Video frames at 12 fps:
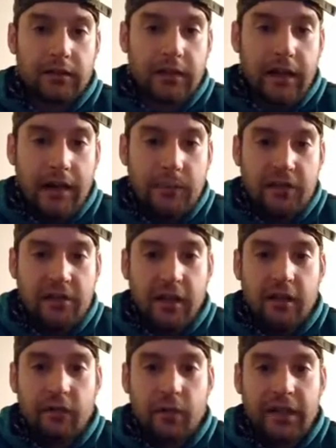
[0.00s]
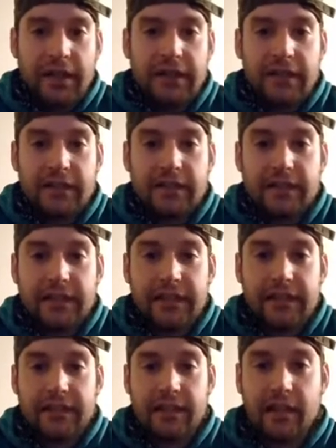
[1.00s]
God himself, when he
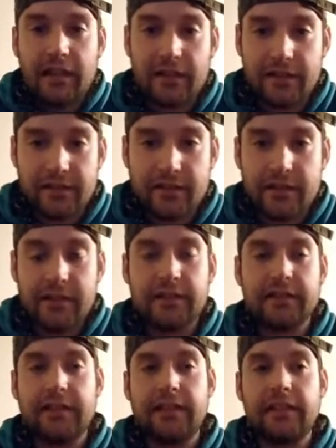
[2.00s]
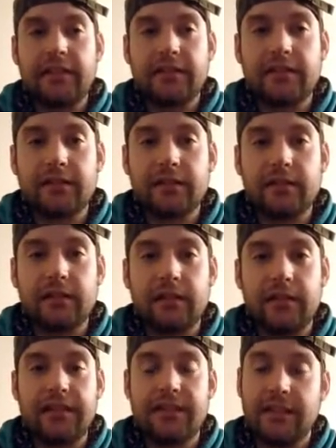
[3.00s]
sees us, he sees
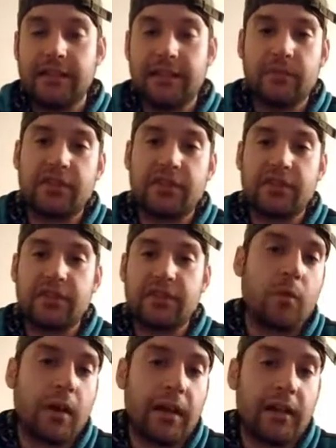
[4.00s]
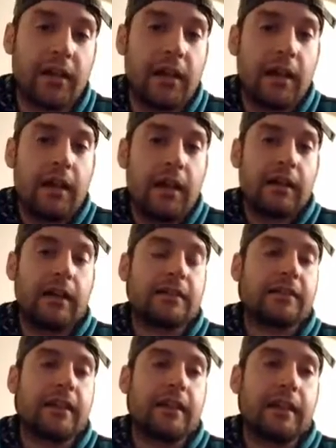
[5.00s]
himself in a way. Not to
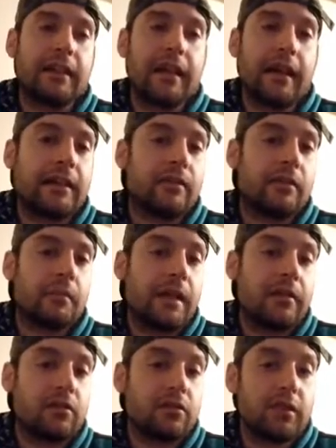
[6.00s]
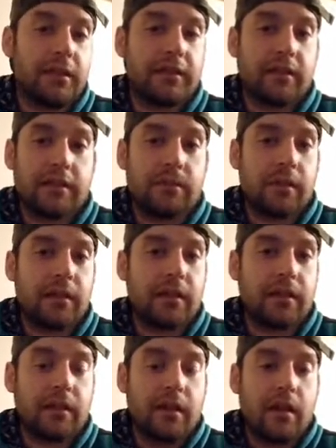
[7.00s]
say that God even made look like us, but
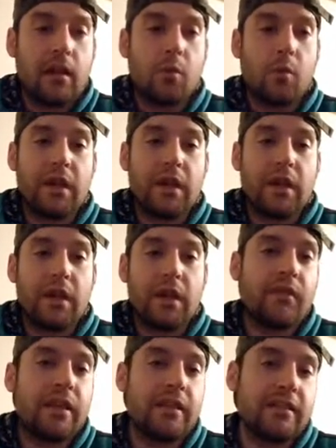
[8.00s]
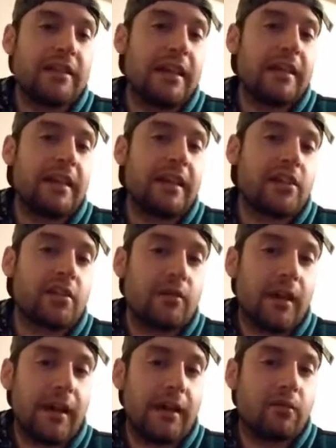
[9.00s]
we have his DNA
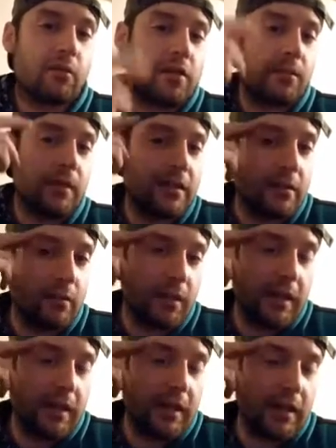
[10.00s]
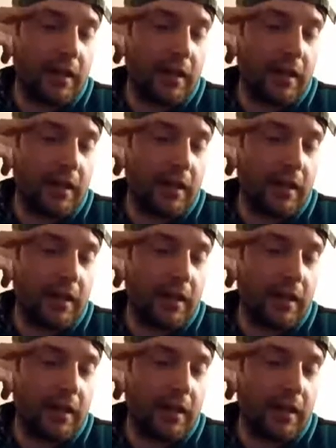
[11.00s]
strand, which means that we have